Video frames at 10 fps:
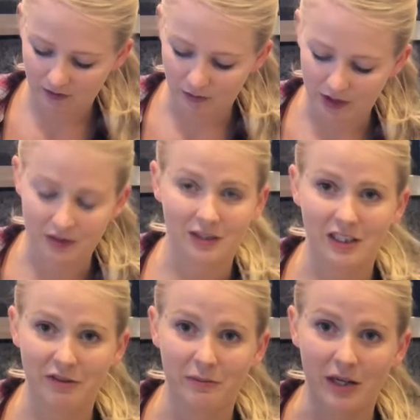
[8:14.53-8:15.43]
We used to
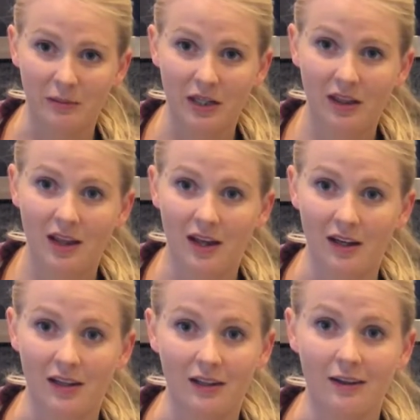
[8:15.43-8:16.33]
live in Mammoth,
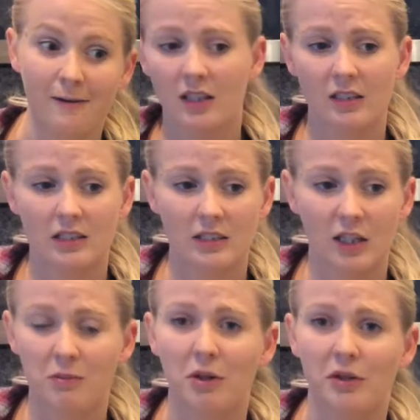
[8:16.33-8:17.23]
and it's
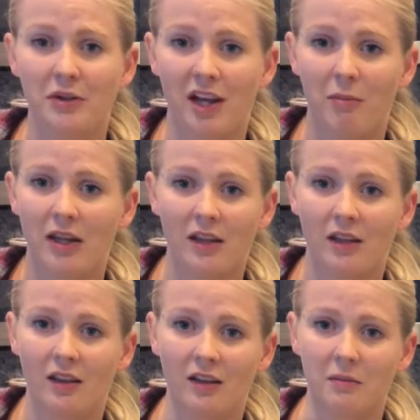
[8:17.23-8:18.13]
terrible. You can't bake
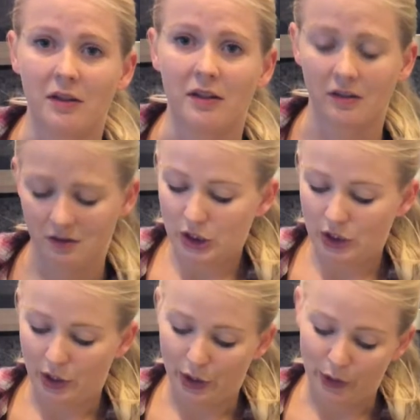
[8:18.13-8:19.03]
anything up there.
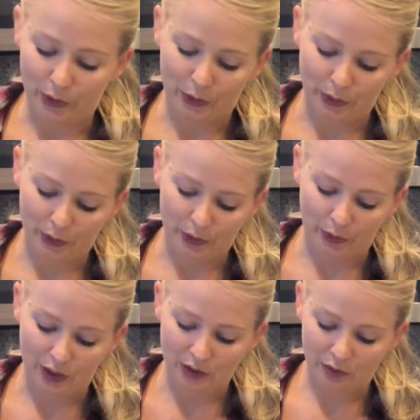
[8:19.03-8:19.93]

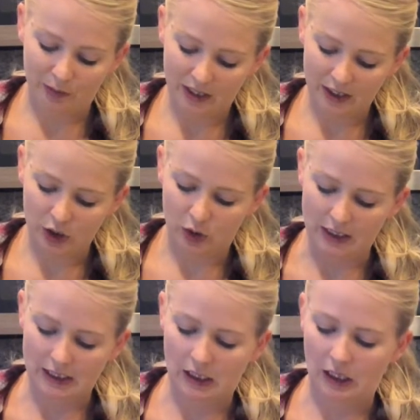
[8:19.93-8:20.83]
So this will be
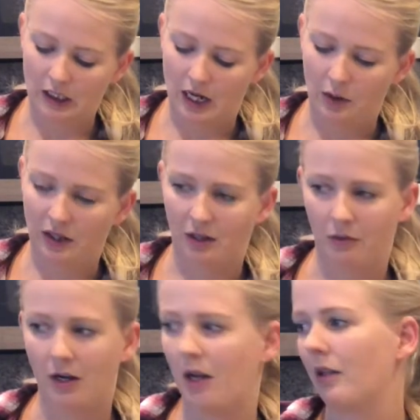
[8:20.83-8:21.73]
interesting. Now I think
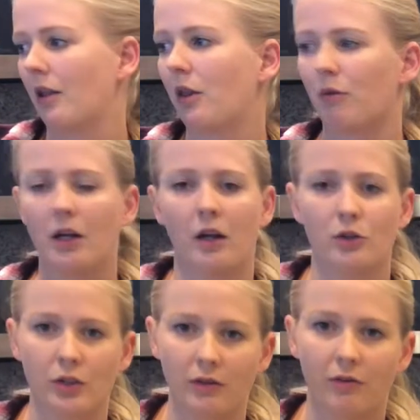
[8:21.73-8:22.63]
we're at like
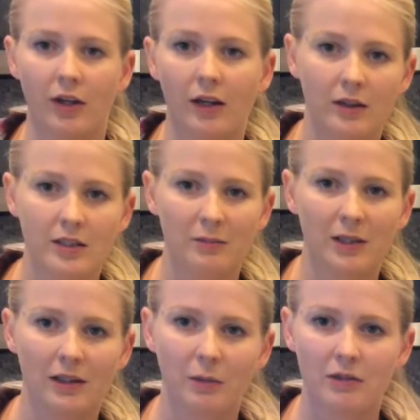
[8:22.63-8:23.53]
300 feet or
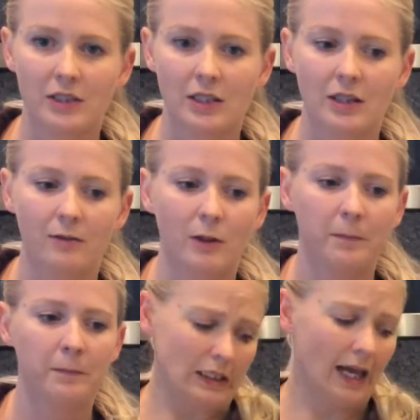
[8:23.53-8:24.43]
something above sea
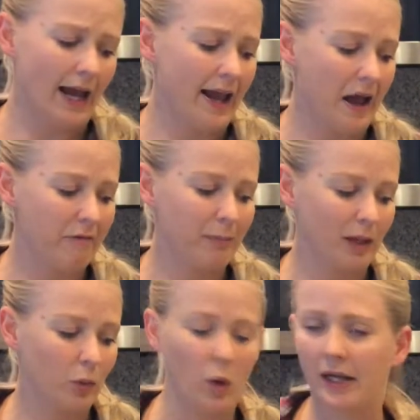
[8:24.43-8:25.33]
level. Yeah, I have
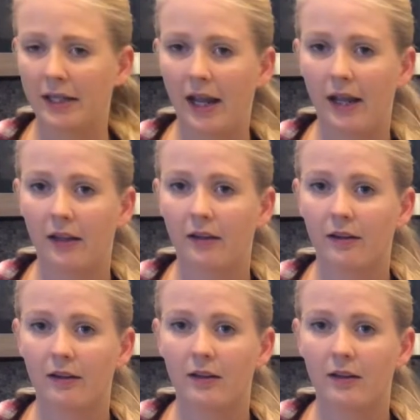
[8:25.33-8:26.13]
made one cake